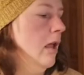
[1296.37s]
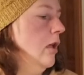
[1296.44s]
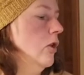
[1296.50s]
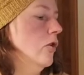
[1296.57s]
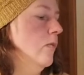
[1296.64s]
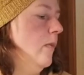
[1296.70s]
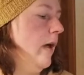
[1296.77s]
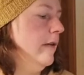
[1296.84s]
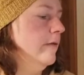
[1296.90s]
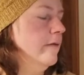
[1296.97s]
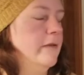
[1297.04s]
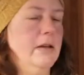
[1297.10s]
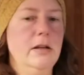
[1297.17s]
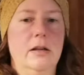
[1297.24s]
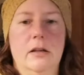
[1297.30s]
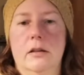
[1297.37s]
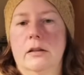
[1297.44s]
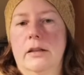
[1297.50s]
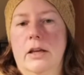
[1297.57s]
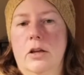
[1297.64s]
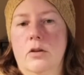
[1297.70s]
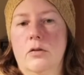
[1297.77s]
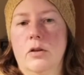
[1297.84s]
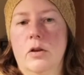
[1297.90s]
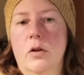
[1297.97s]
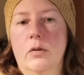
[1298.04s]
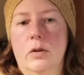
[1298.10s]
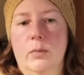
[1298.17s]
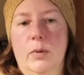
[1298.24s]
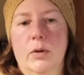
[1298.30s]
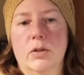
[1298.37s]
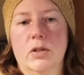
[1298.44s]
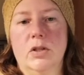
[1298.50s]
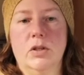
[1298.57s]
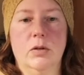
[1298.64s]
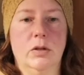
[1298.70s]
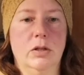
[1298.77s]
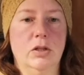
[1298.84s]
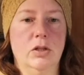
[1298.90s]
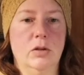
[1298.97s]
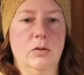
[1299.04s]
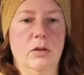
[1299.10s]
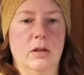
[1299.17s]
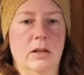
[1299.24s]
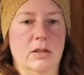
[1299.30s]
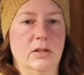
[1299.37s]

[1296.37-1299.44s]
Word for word: you might feel like you're the only person who can do this,